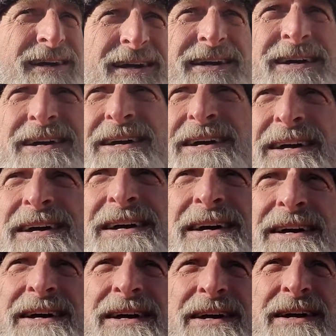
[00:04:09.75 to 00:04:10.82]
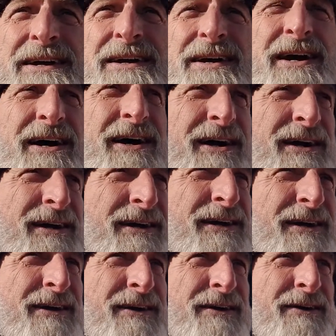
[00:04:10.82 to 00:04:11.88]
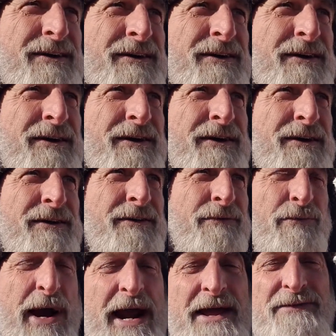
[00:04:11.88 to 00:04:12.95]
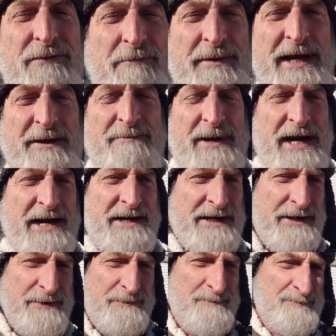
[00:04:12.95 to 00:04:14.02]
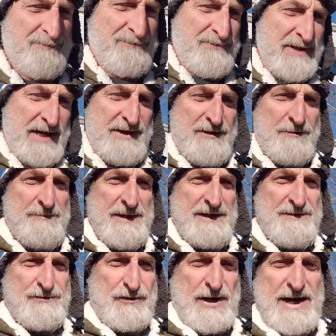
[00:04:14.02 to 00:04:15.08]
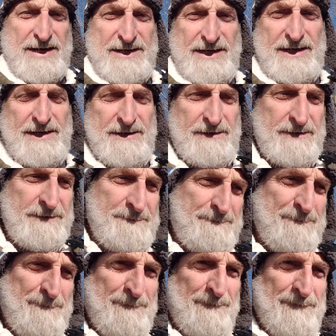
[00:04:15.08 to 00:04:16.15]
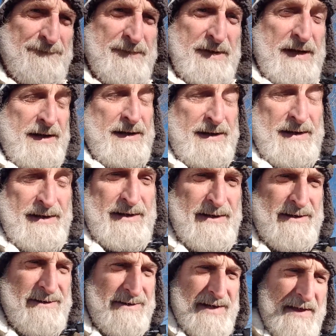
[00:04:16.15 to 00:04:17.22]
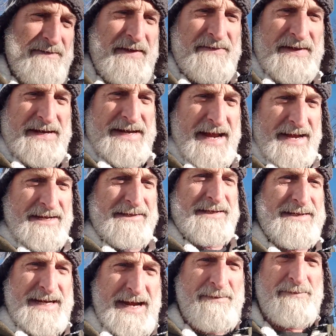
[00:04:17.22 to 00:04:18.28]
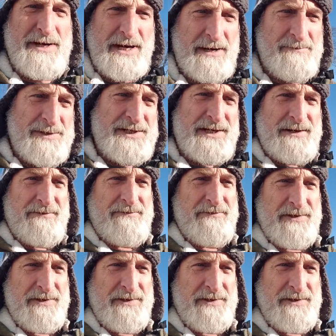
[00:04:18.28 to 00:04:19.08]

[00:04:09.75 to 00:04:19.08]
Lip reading: the wrath will be upon you and you'll be dragged to hell. And then the day and the time comes for these people, and